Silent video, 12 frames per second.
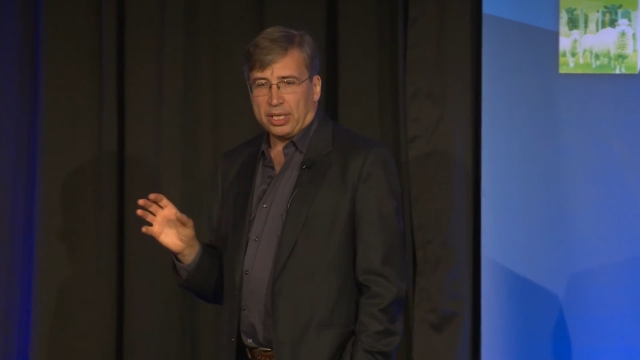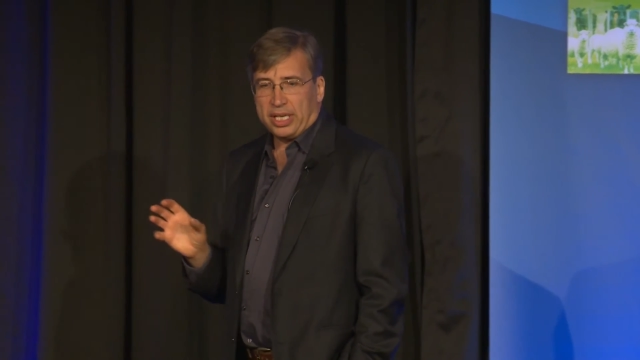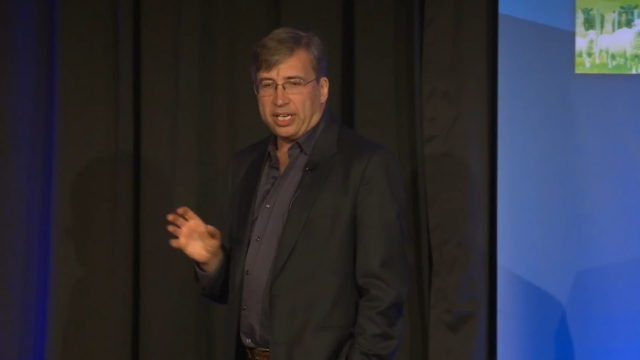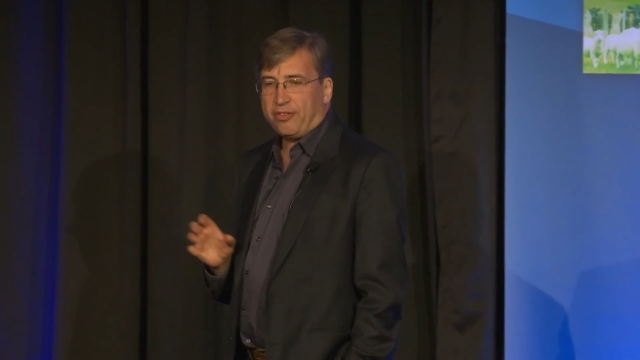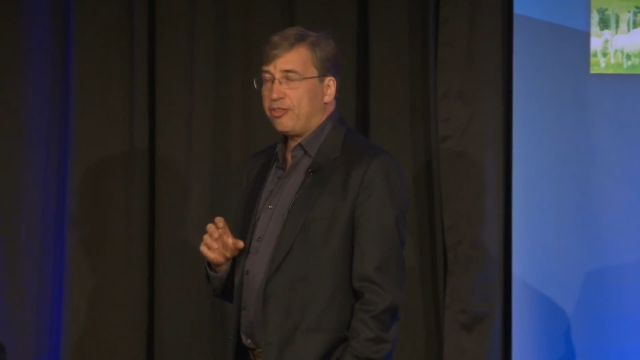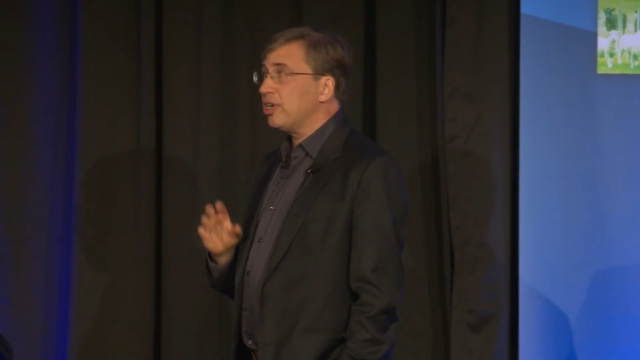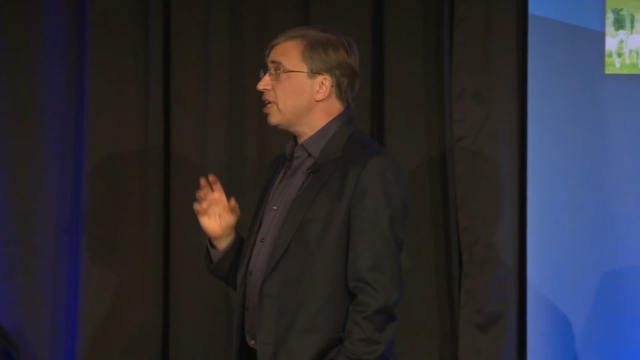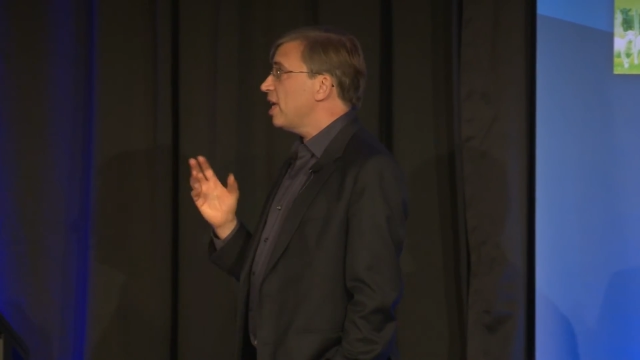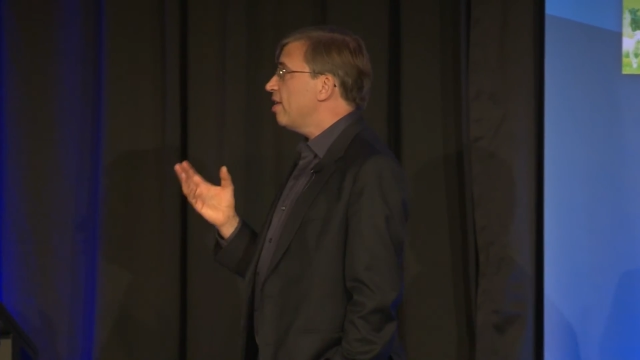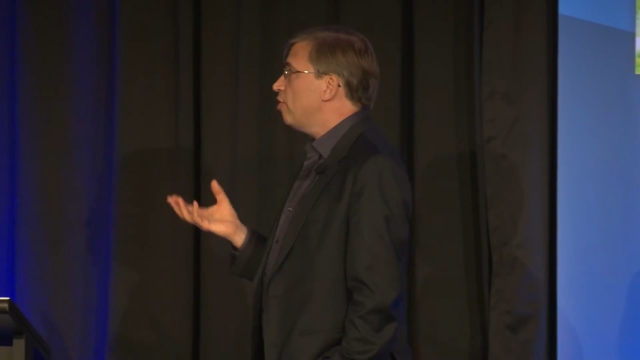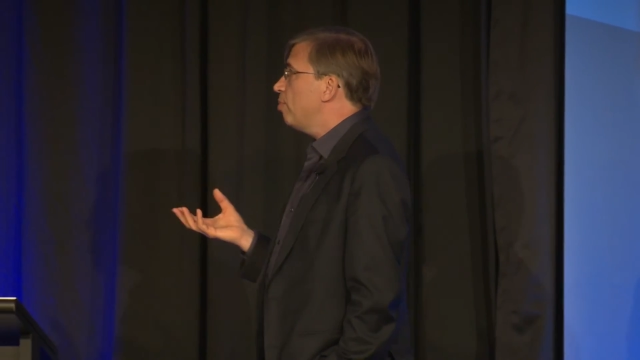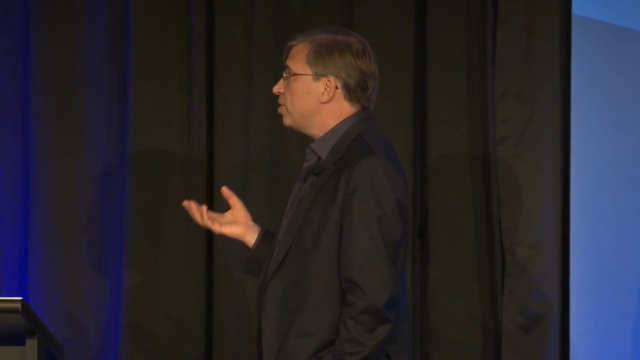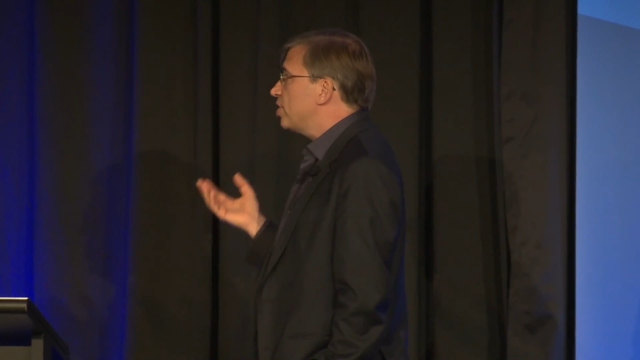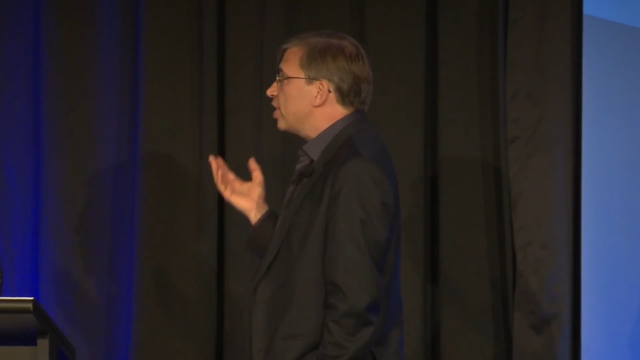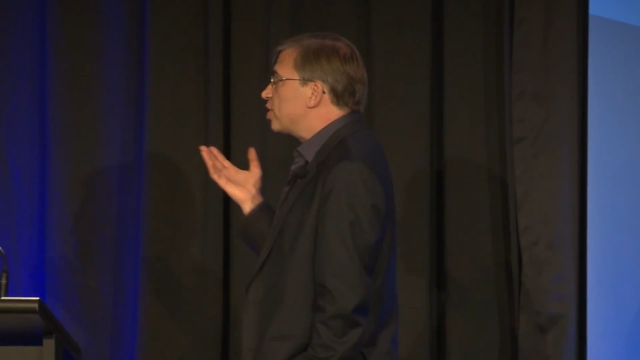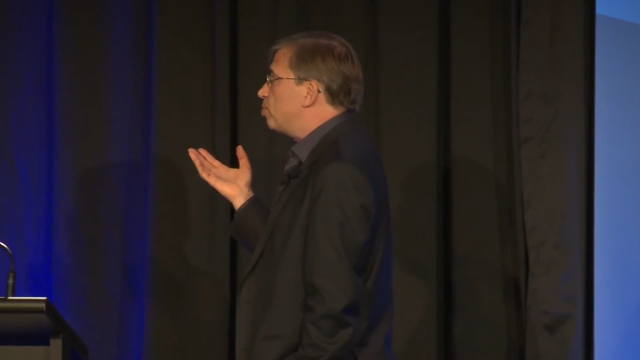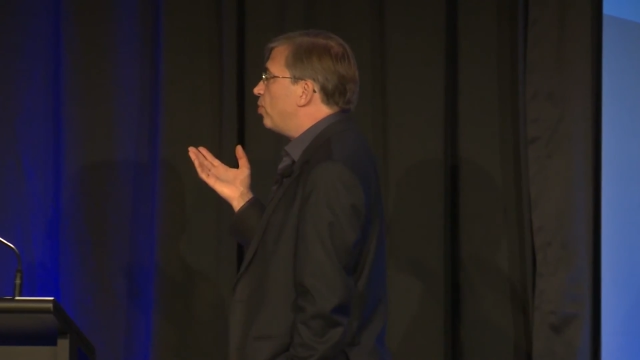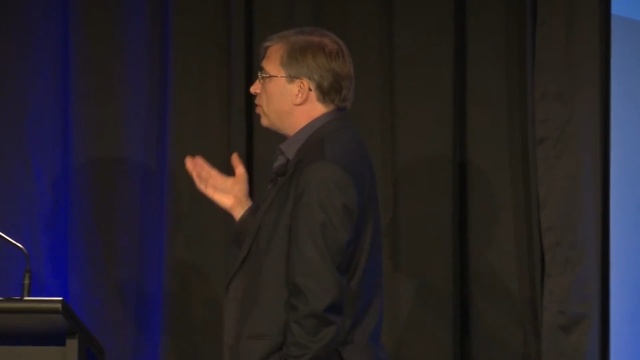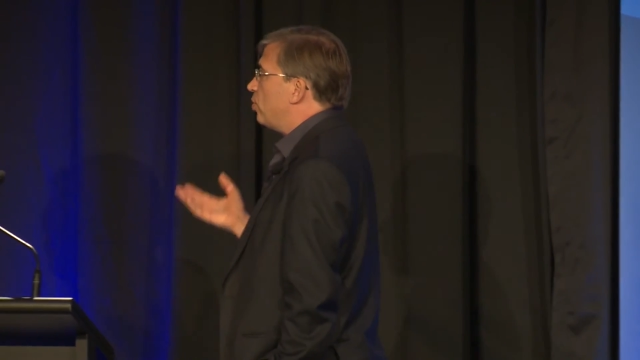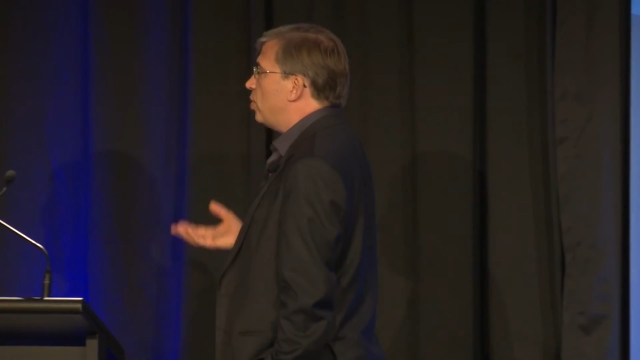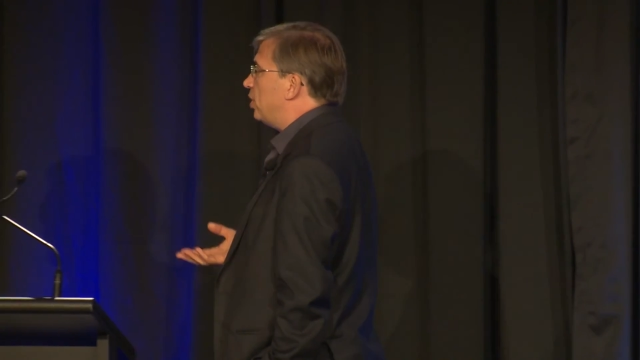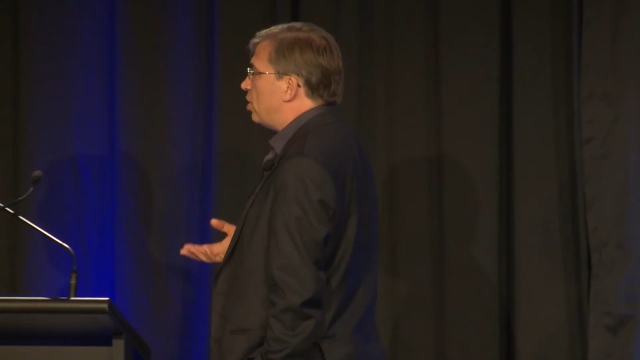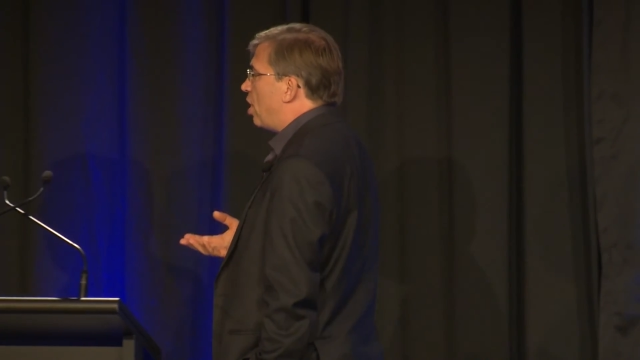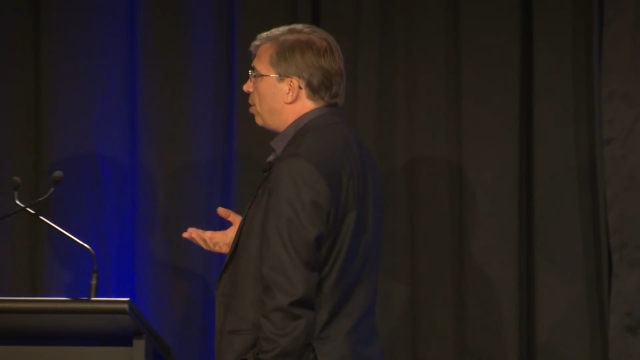If we're going to have robots that explore the
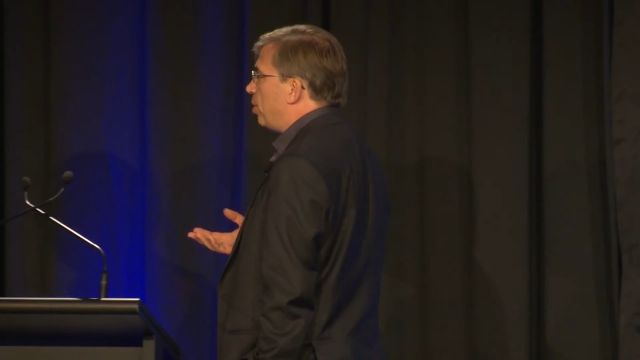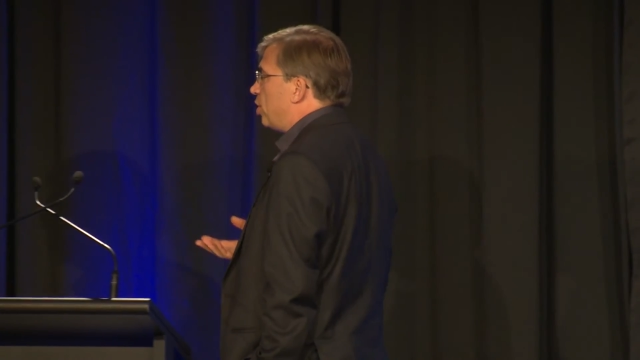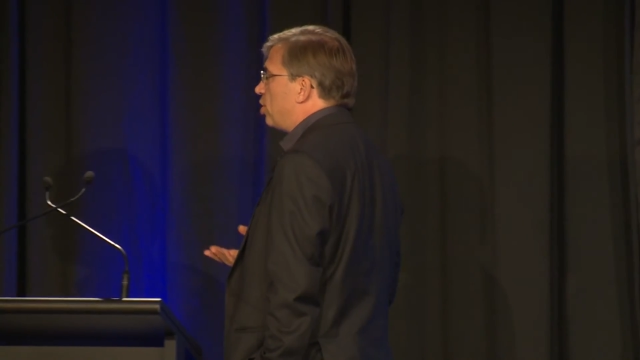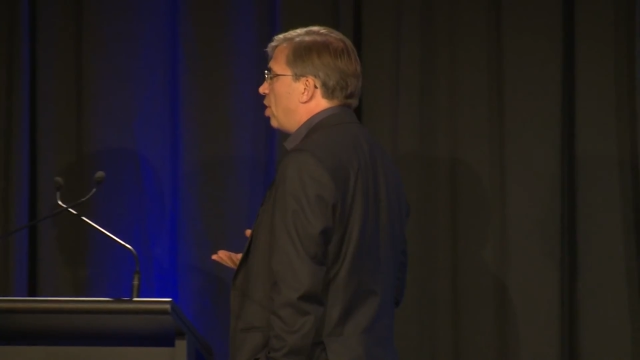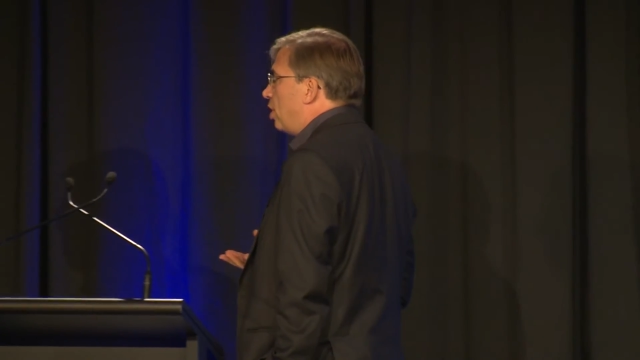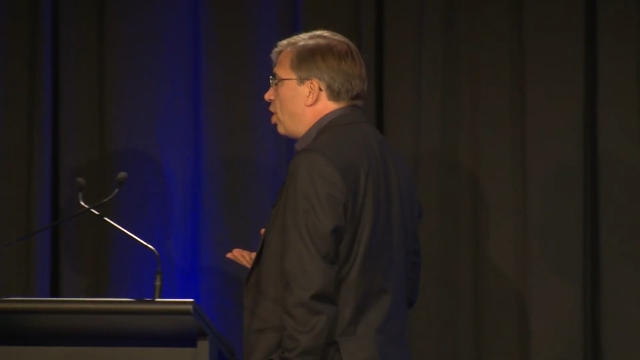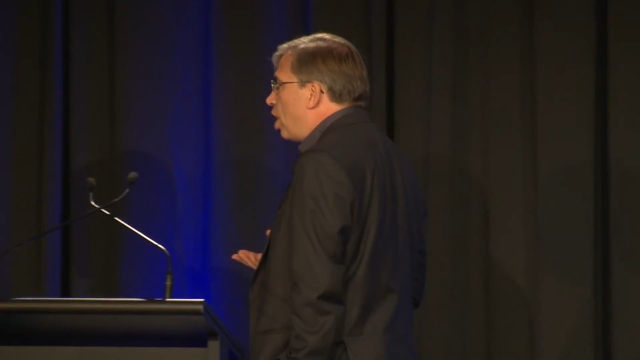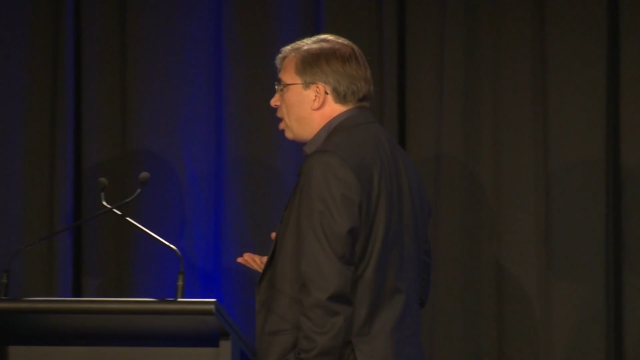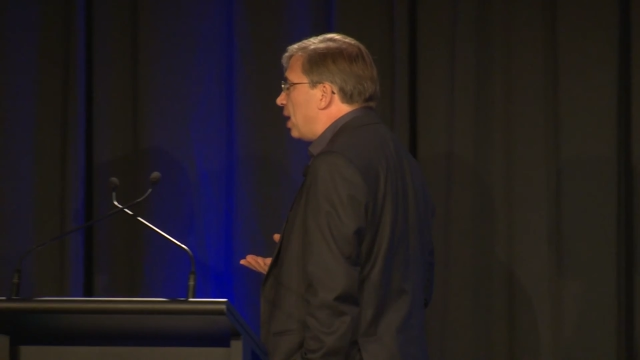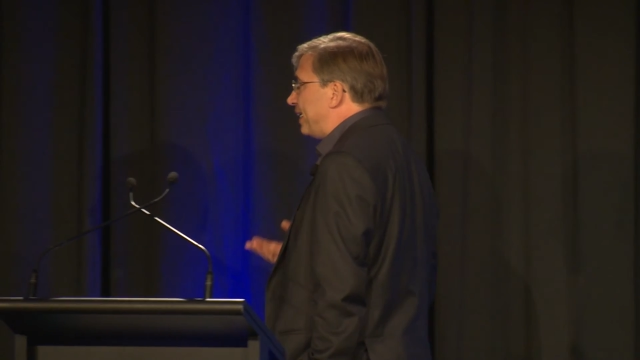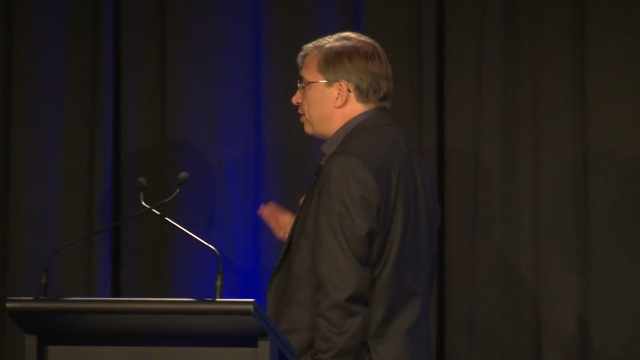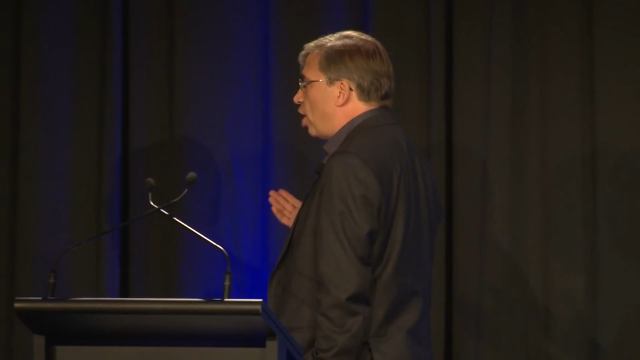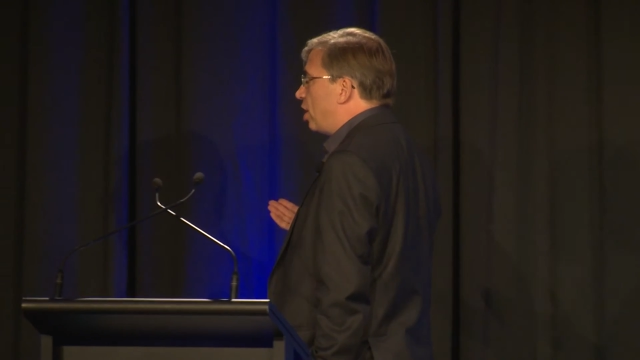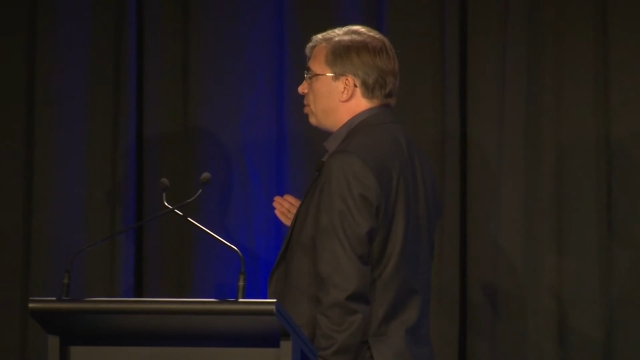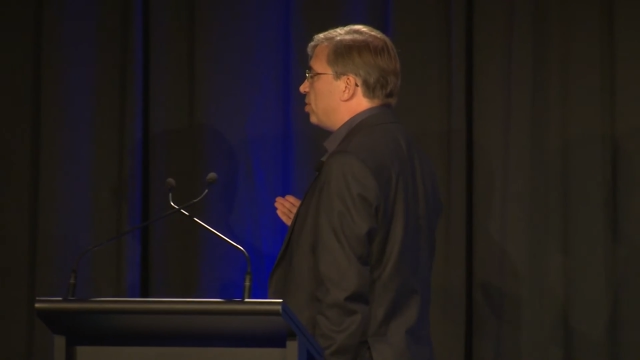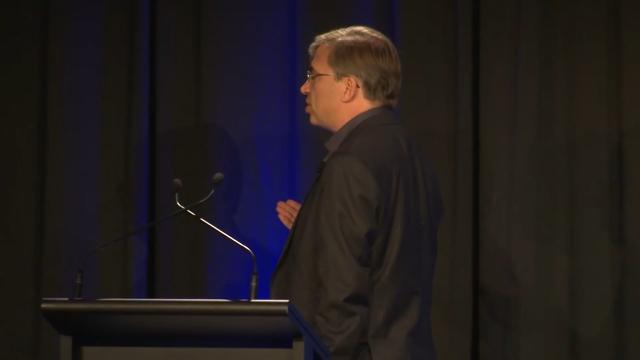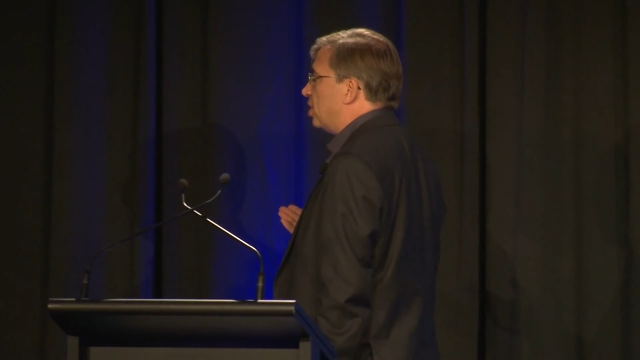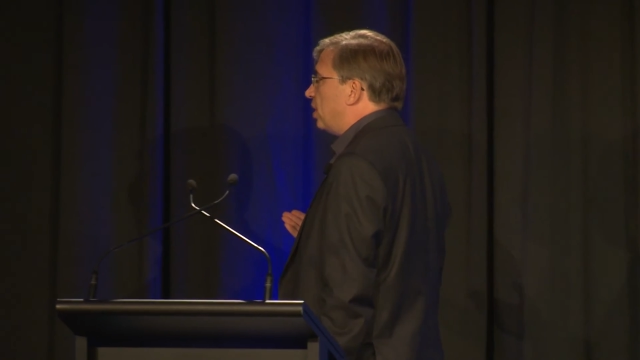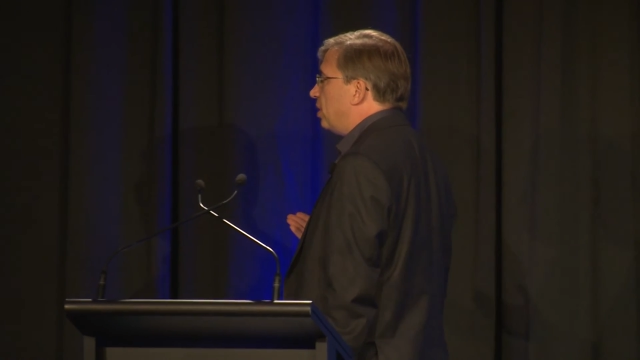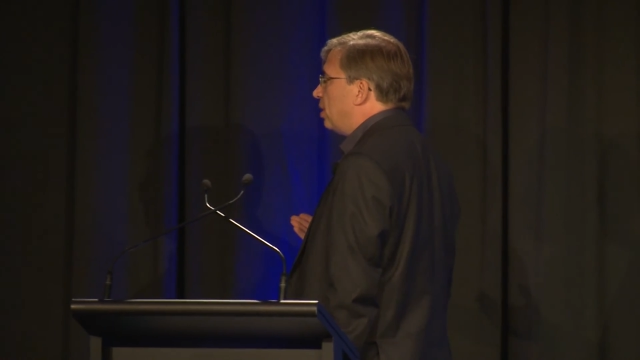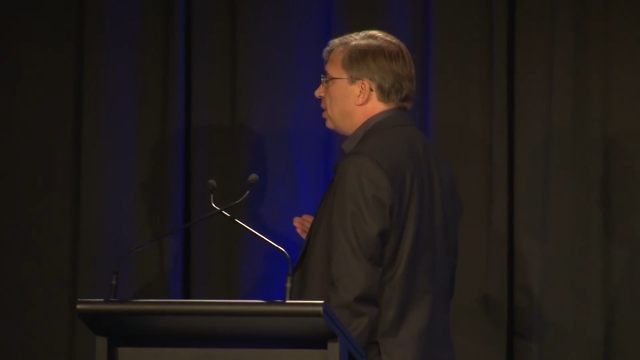world autonomously,